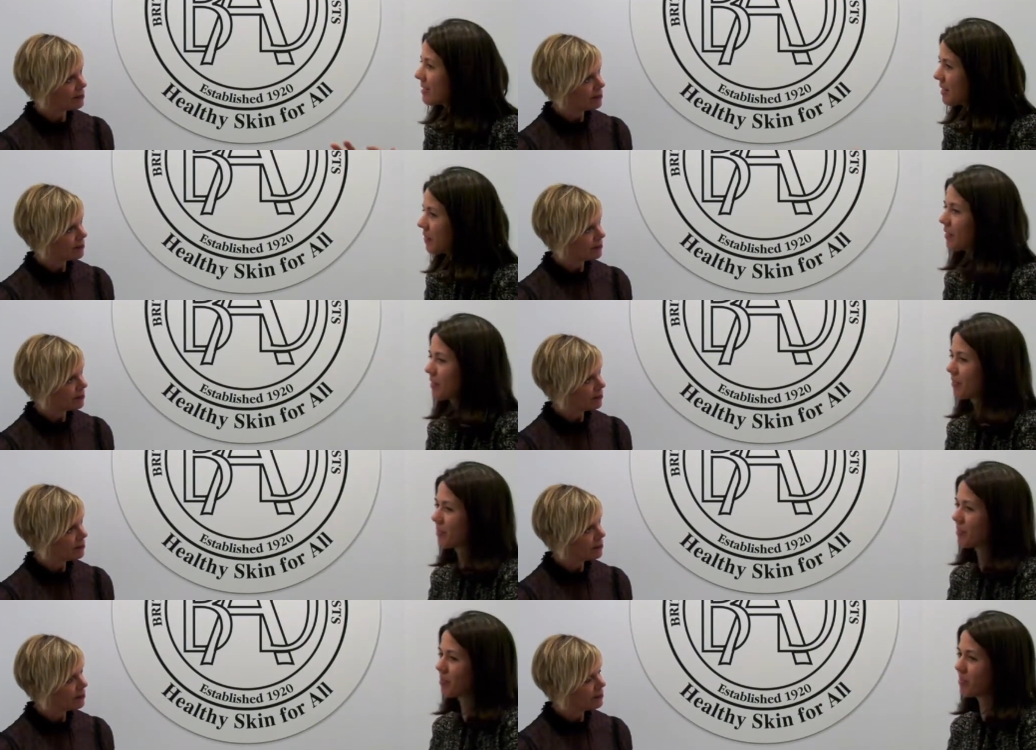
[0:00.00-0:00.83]

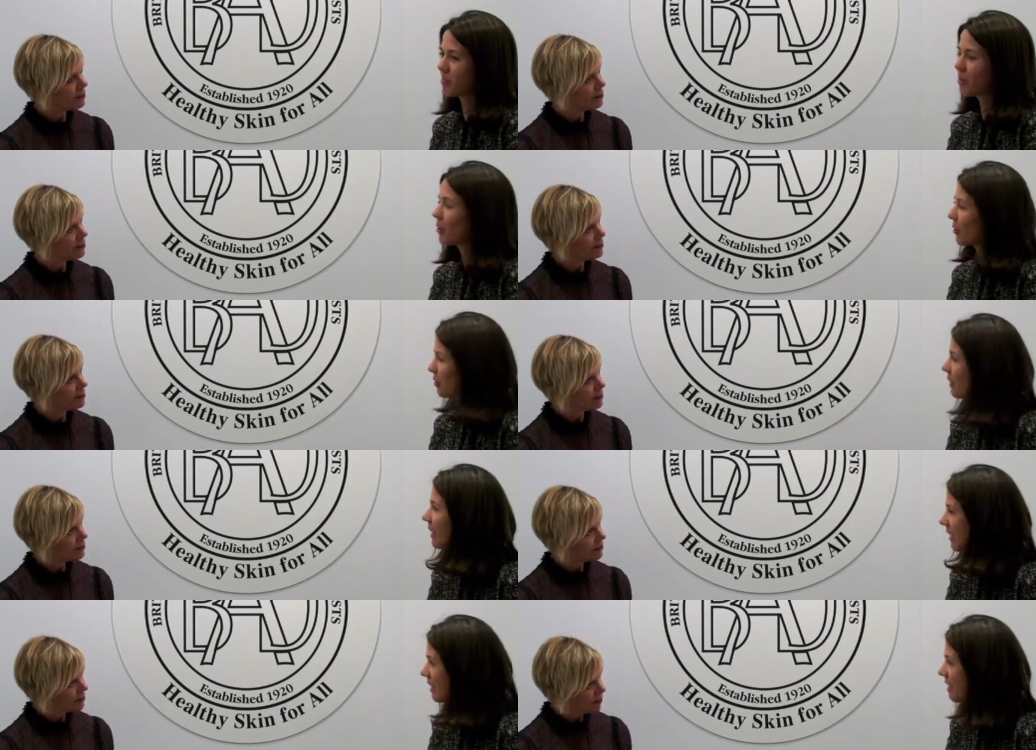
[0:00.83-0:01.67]
Speaker 1: different from not
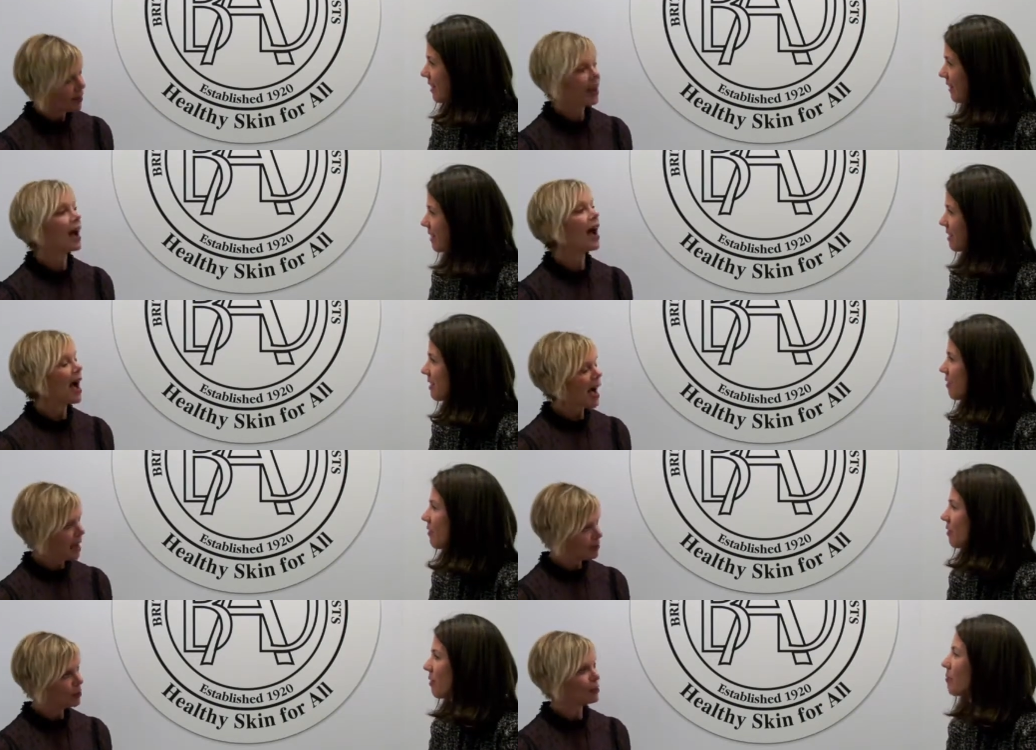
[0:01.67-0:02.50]
doing anything, it's
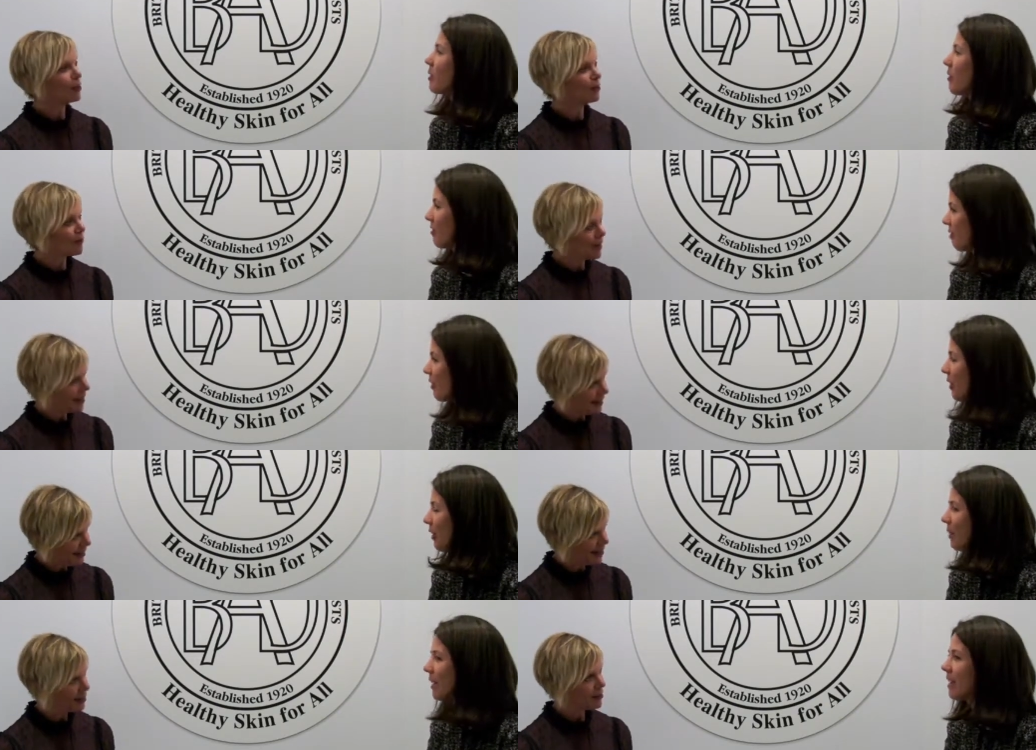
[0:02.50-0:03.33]
different Absolutely. from not
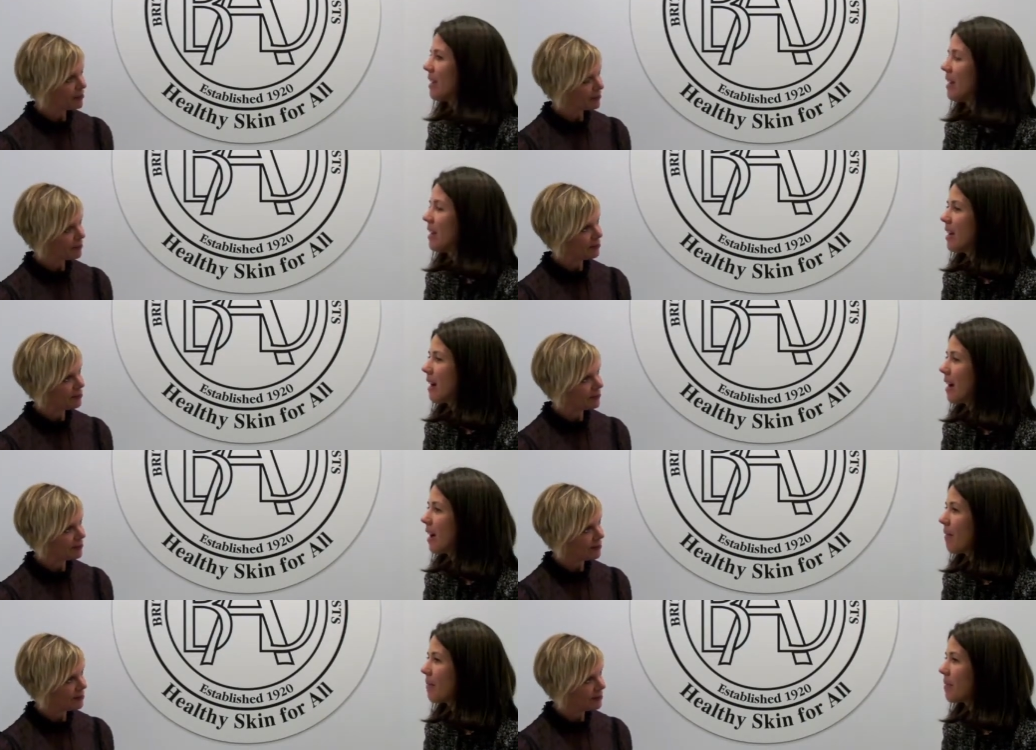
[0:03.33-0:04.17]
following
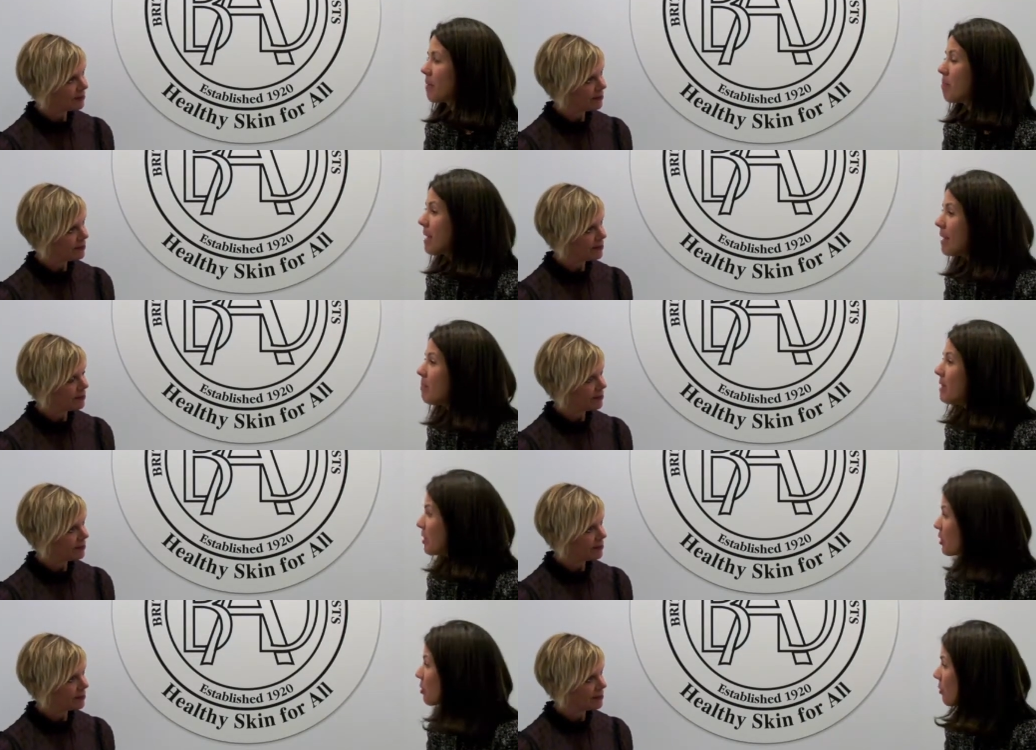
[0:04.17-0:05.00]
um, may
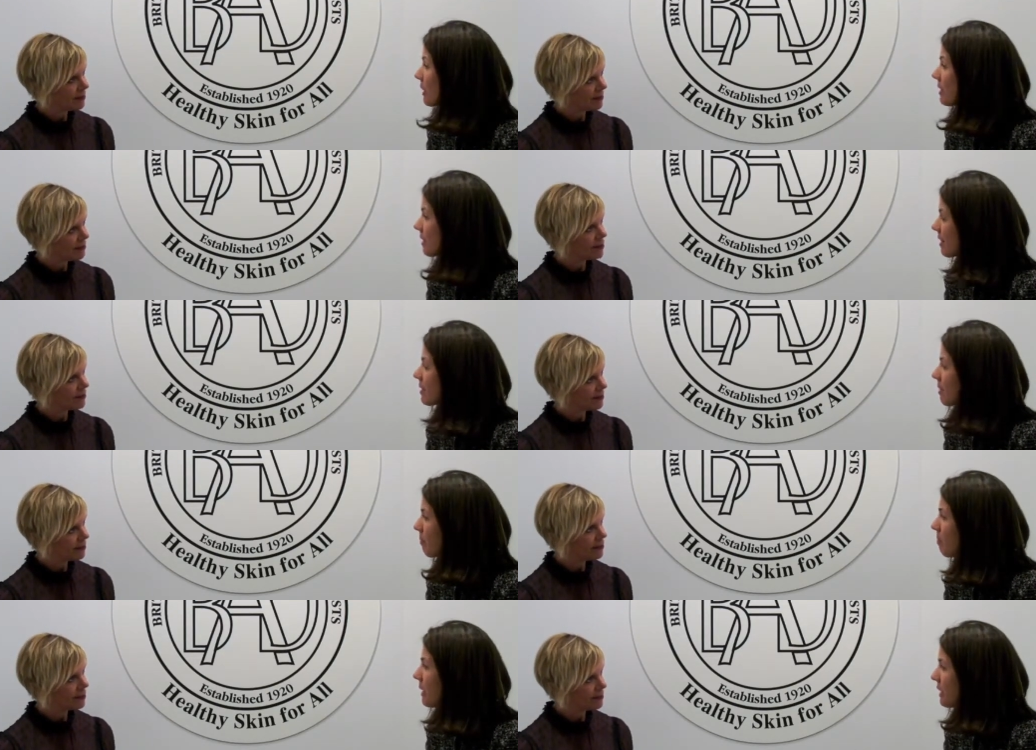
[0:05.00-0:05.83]
be a choice that
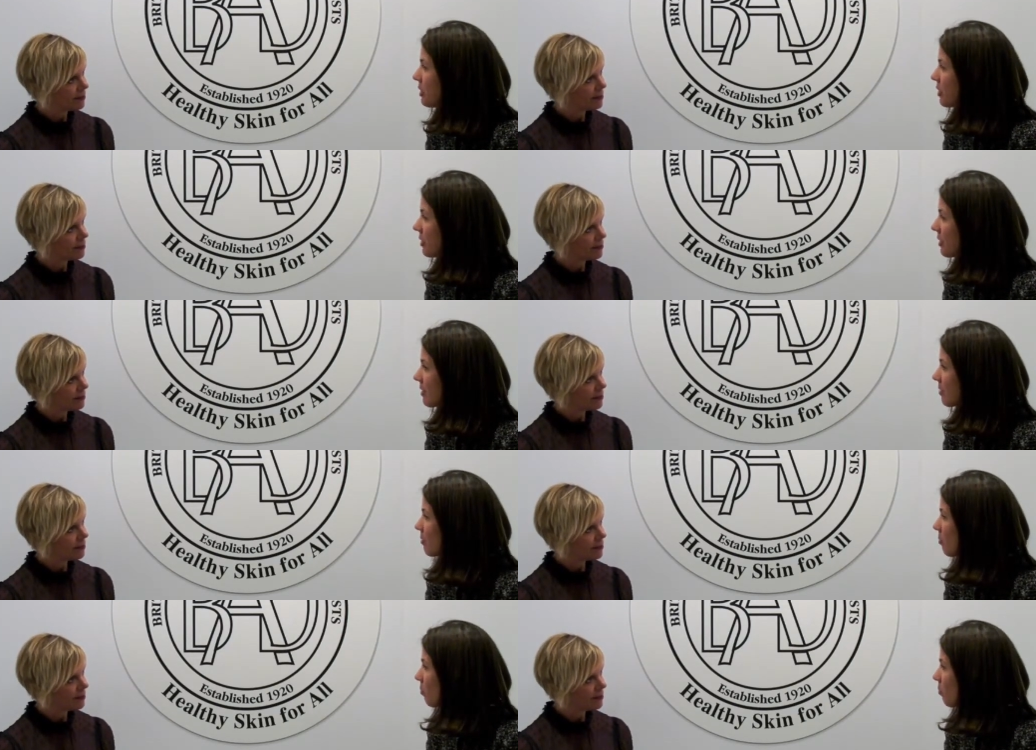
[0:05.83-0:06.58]
some patients